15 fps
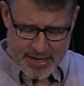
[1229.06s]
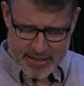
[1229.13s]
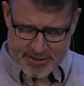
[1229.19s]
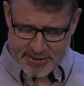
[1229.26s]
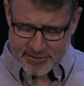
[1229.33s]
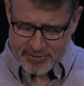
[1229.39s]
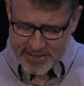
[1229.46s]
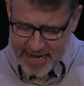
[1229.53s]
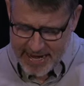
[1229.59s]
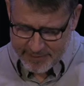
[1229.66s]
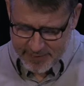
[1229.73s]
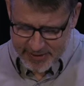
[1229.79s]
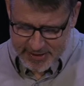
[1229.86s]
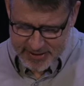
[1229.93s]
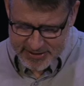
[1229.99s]
And so
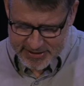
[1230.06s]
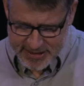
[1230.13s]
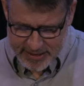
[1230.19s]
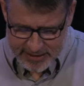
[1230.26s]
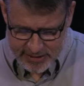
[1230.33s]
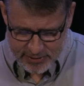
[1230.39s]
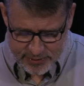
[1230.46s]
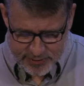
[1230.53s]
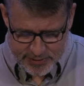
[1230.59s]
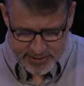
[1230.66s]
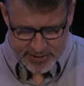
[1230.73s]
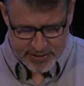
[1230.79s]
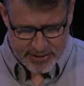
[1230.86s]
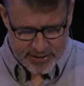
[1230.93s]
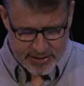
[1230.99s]
David
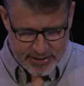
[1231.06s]
continues